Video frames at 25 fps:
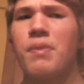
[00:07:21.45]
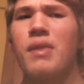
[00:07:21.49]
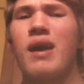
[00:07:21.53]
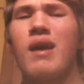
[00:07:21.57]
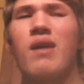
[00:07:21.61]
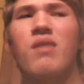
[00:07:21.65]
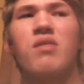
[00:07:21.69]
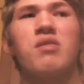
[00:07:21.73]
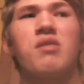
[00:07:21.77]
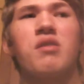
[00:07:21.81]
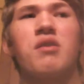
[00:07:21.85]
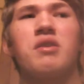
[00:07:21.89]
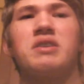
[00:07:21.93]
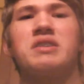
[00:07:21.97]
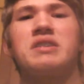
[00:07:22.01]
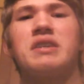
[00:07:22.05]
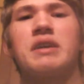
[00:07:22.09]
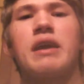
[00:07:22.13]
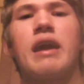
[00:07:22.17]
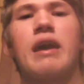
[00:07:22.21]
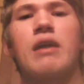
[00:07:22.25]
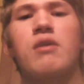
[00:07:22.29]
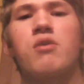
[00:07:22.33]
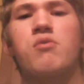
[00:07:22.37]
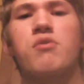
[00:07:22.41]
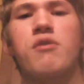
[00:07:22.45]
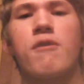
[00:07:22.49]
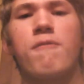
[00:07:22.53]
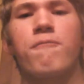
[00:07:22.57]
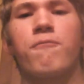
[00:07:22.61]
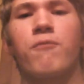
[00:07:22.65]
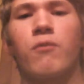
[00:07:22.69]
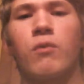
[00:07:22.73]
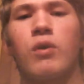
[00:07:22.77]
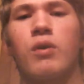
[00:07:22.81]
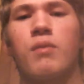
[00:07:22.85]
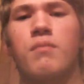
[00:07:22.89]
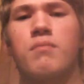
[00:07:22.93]
and together they
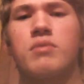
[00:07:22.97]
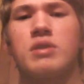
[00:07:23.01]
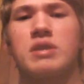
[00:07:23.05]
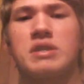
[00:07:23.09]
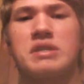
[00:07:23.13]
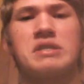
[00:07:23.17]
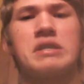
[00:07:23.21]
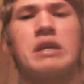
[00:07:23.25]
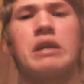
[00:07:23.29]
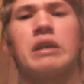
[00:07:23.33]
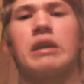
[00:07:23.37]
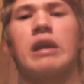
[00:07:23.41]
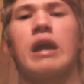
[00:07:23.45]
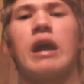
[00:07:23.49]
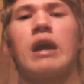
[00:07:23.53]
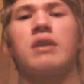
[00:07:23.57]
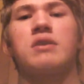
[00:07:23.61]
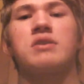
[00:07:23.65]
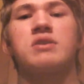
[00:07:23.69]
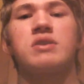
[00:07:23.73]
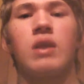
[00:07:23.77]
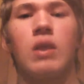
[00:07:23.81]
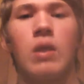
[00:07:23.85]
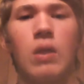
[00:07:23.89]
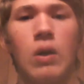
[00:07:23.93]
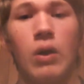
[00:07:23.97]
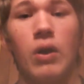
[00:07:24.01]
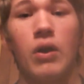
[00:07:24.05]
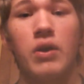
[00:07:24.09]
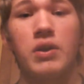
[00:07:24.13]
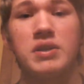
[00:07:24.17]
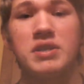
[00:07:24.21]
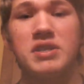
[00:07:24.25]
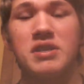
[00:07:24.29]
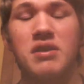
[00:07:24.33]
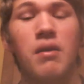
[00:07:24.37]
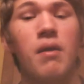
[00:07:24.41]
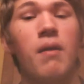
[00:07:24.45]
form the sun god
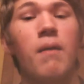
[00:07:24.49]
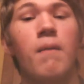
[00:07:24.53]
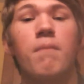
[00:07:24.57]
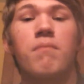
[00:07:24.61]
Solaris.